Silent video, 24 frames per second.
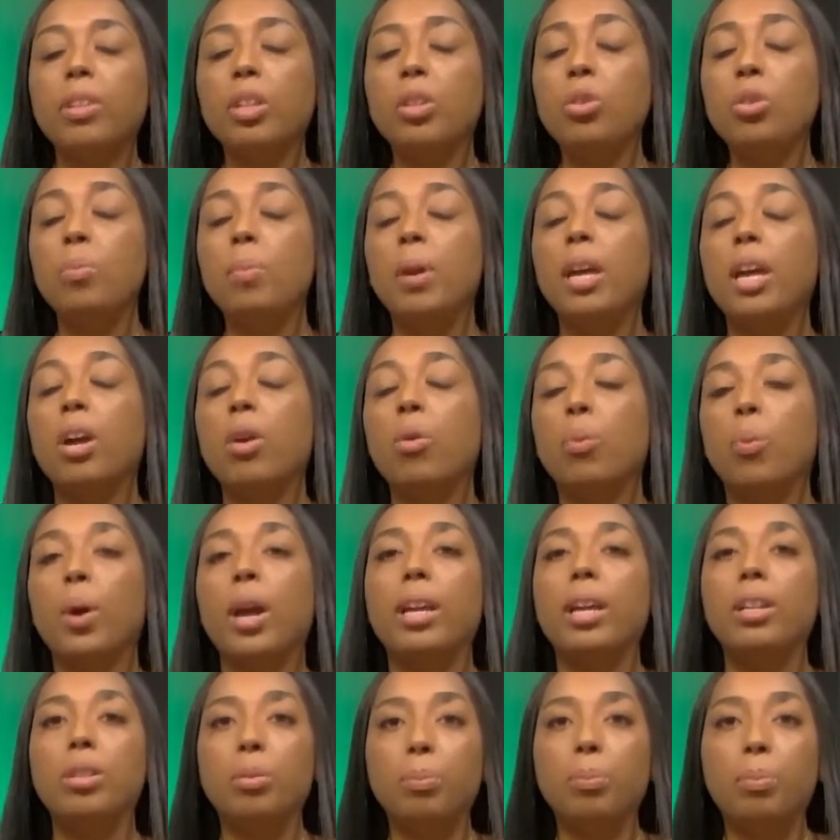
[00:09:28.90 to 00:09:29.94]
you met a
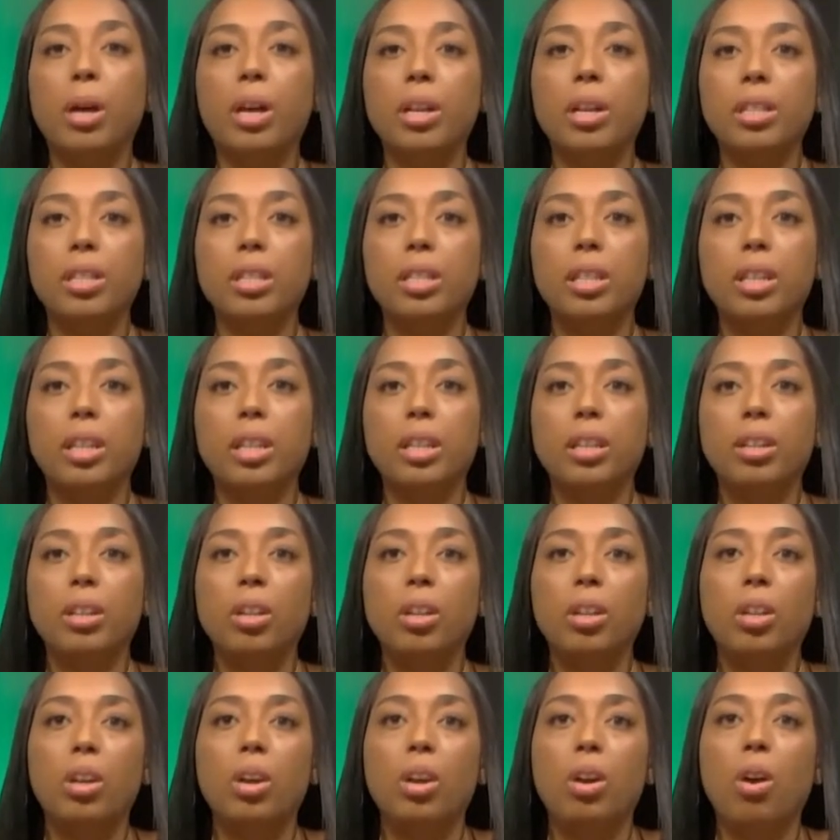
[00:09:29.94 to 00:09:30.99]
random person,
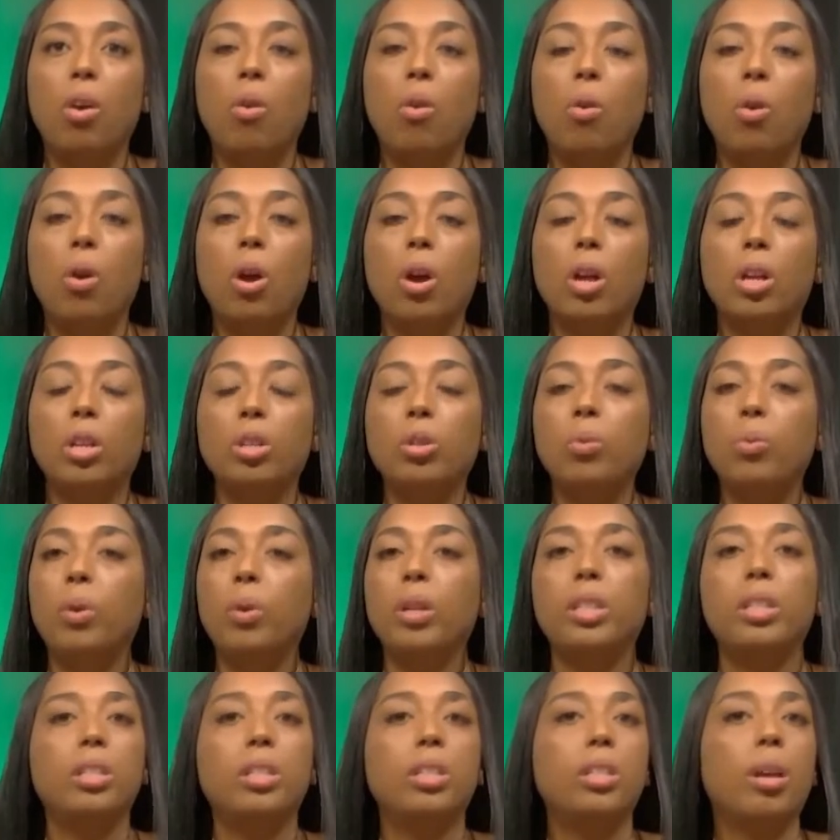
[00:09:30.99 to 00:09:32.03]
or you
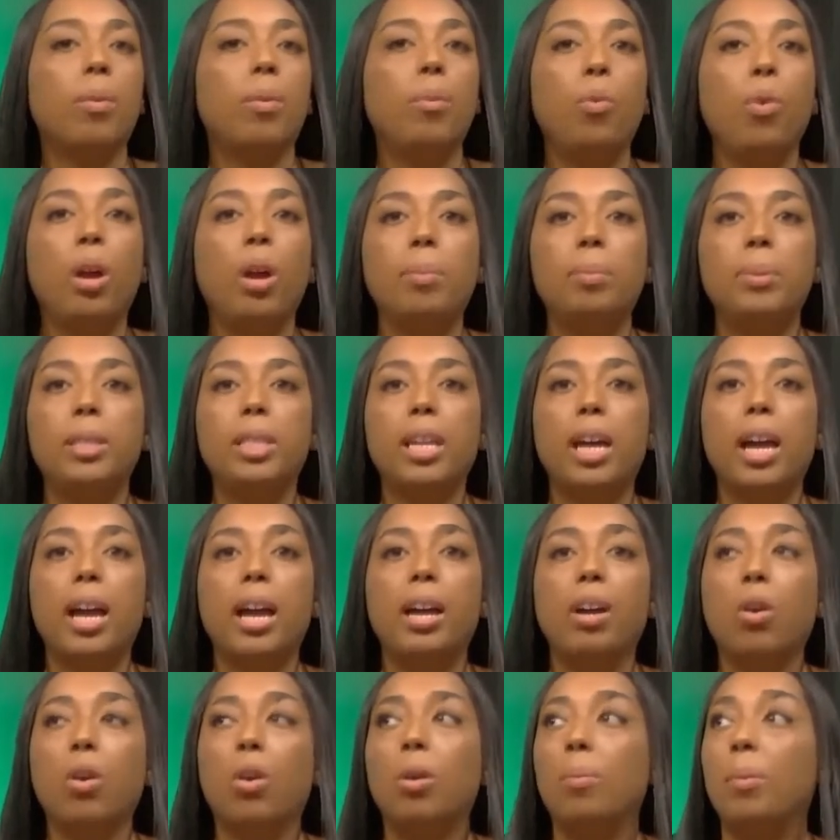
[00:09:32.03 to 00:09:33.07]
went to some
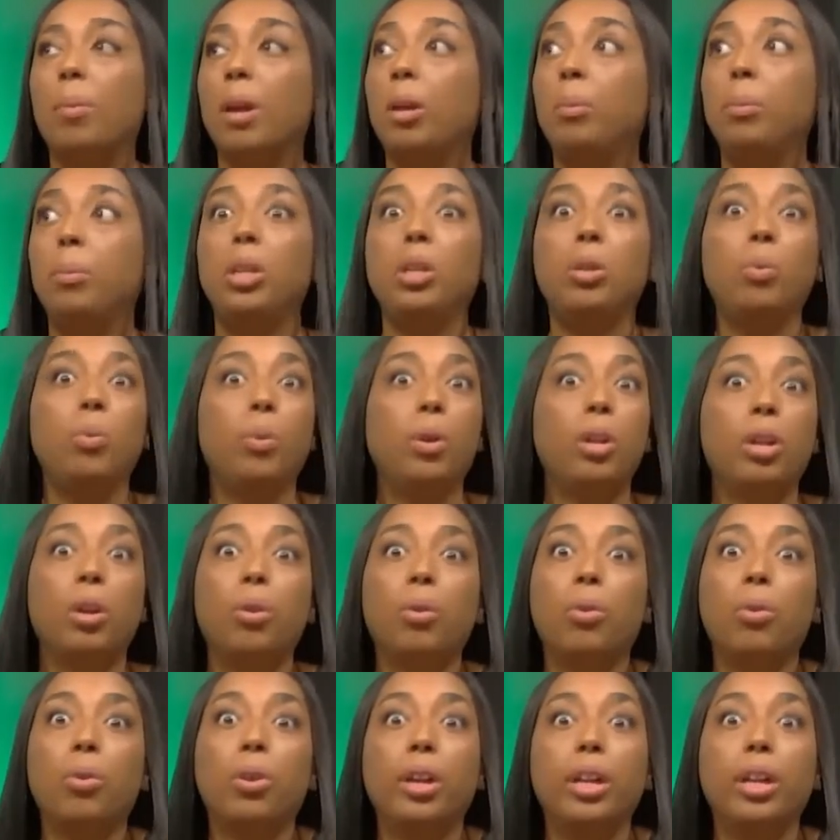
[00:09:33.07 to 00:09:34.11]
website, or maybe you went
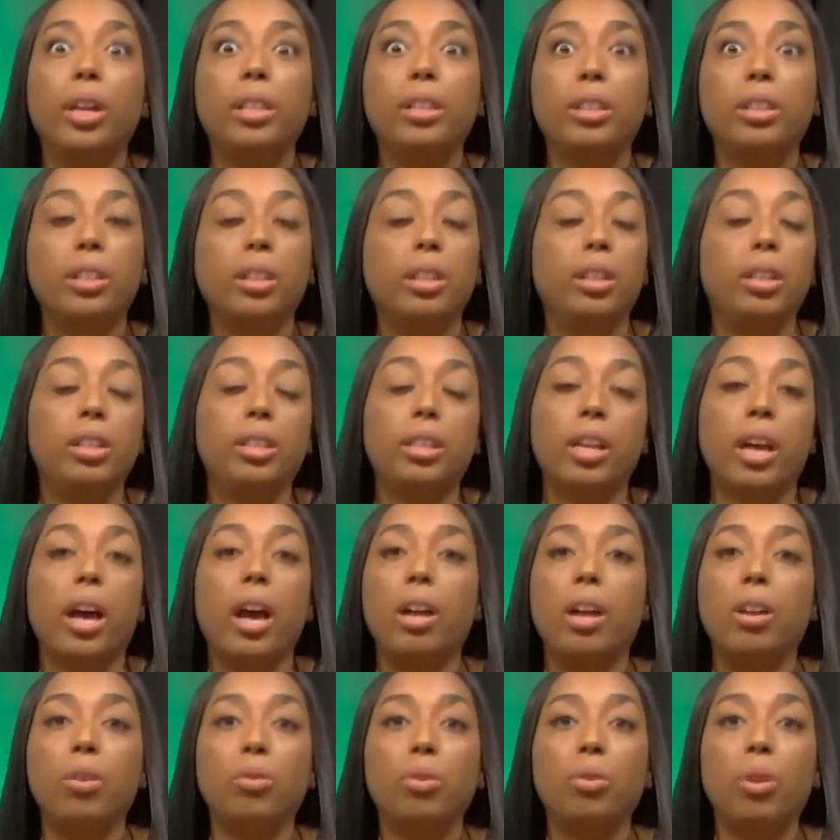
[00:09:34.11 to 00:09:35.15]
on Craigslist.
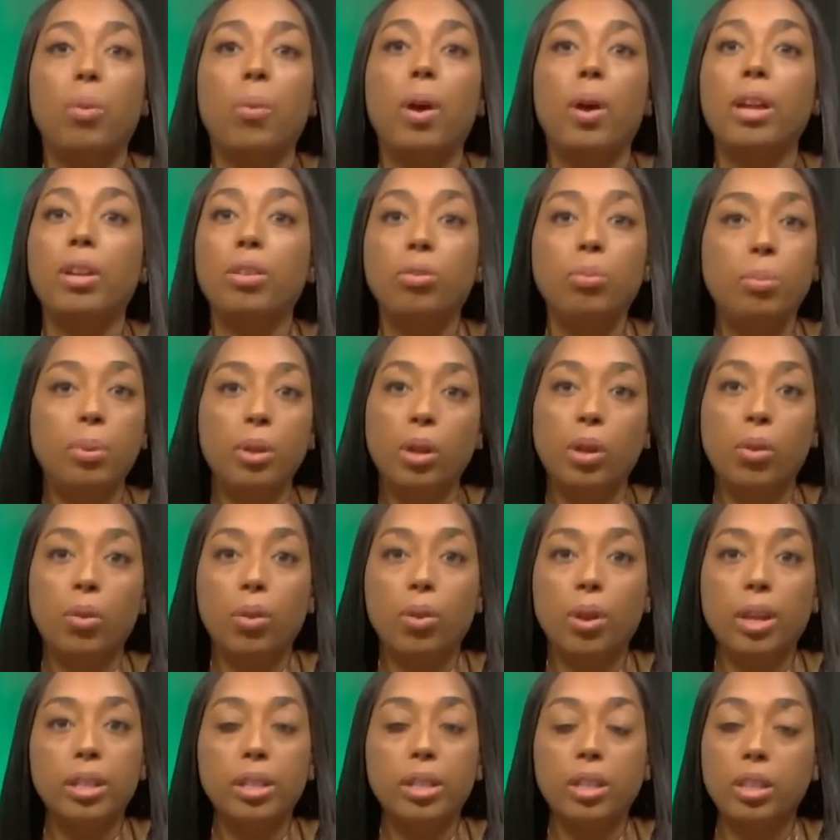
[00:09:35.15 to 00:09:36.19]
I don't know why you'd be on
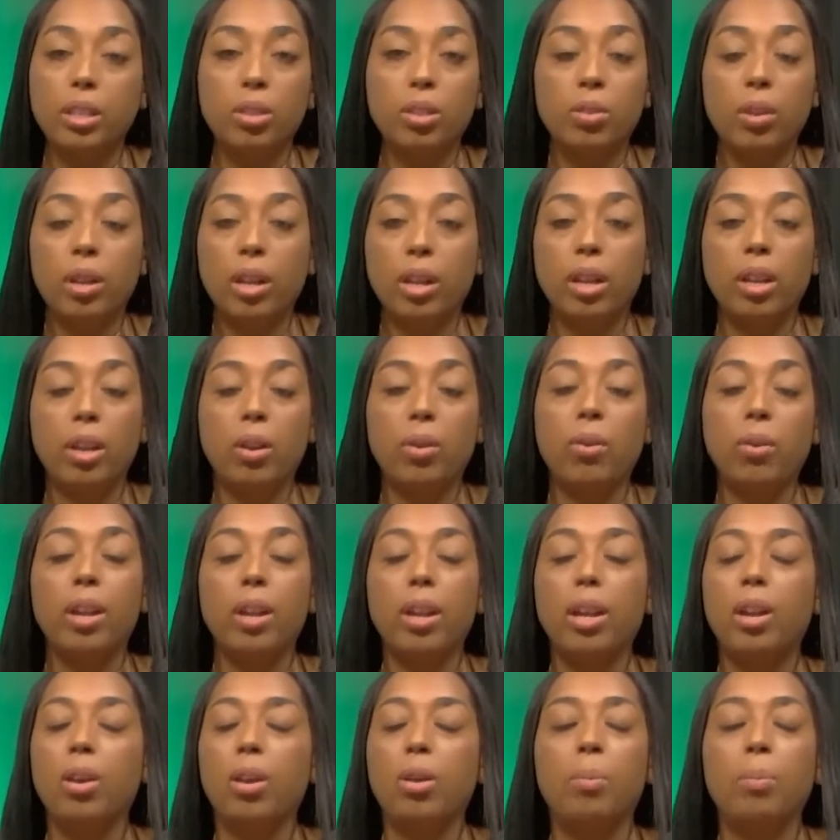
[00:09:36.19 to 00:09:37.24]
Craigslist trying to get
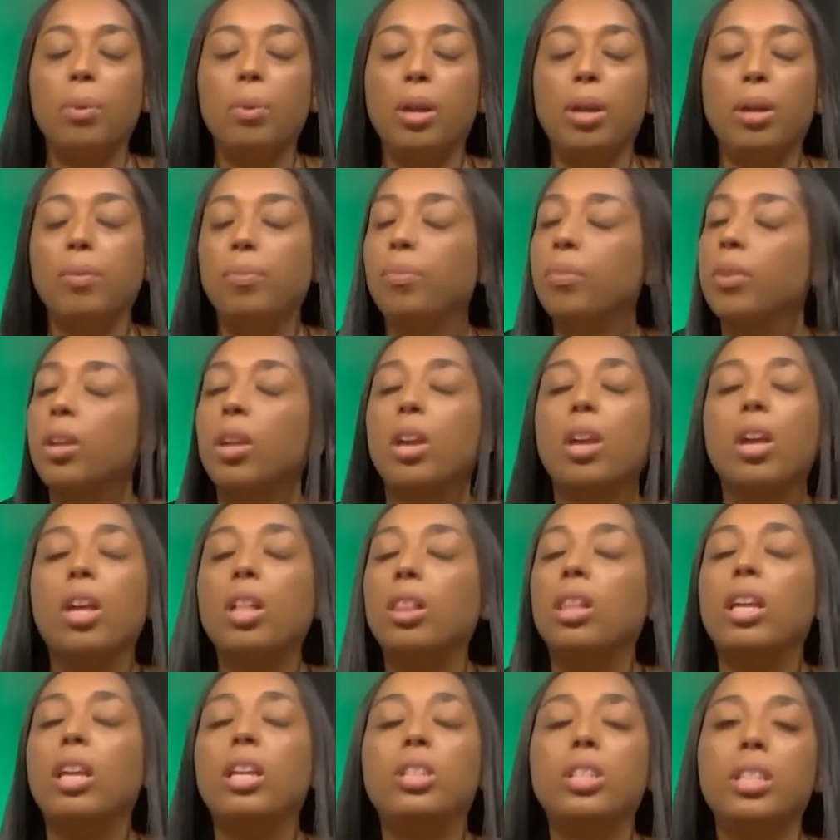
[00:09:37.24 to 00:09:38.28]
credit help, but
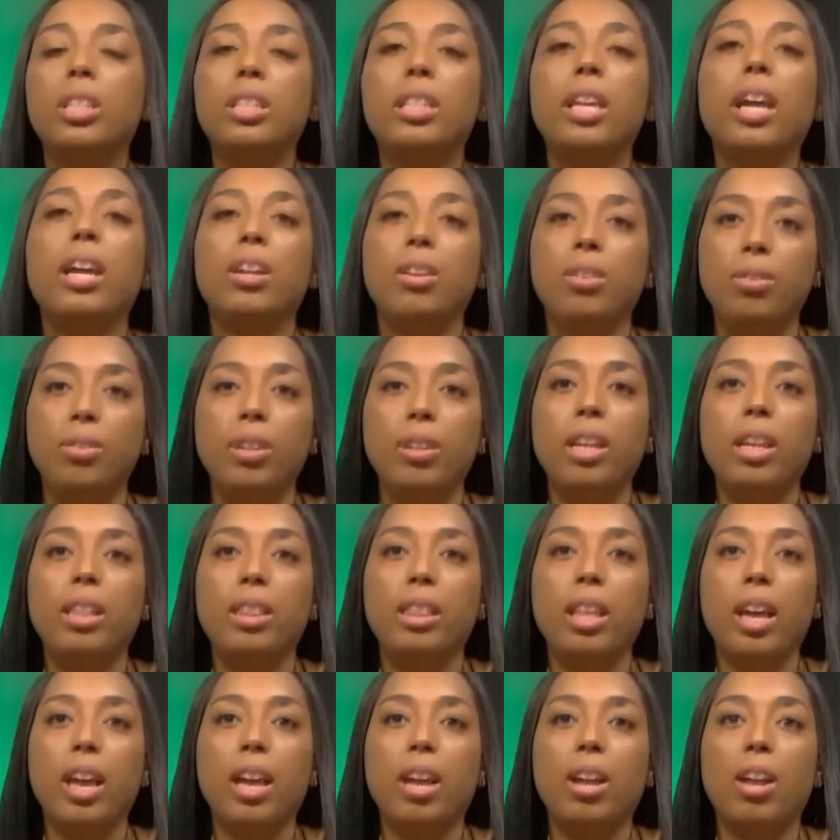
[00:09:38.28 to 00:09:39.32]
let's just say you
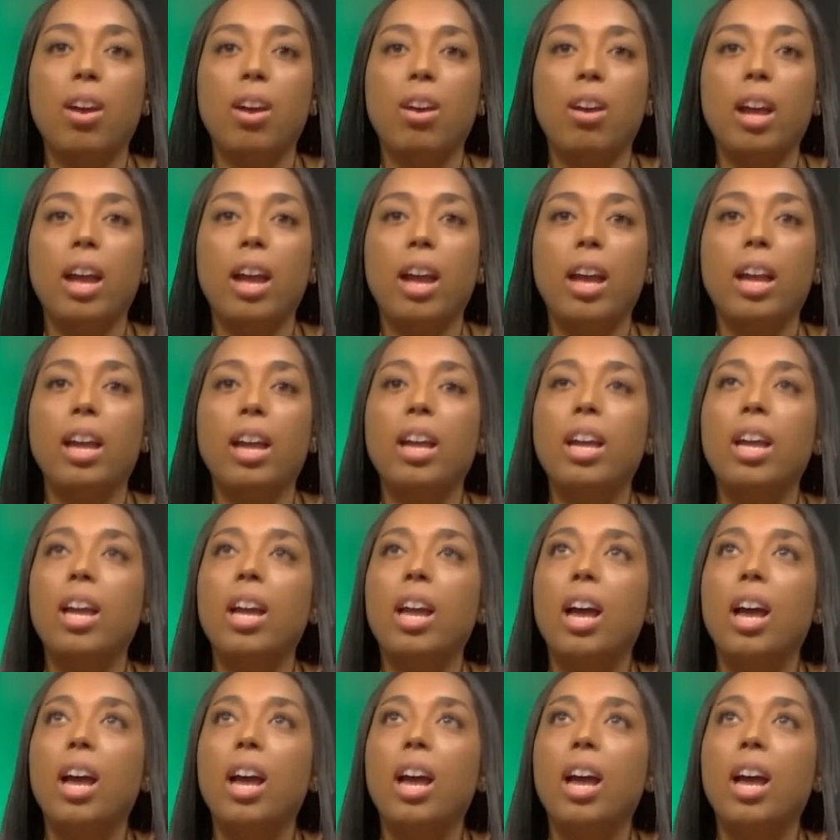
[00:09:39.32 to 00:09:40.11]
did that, okay?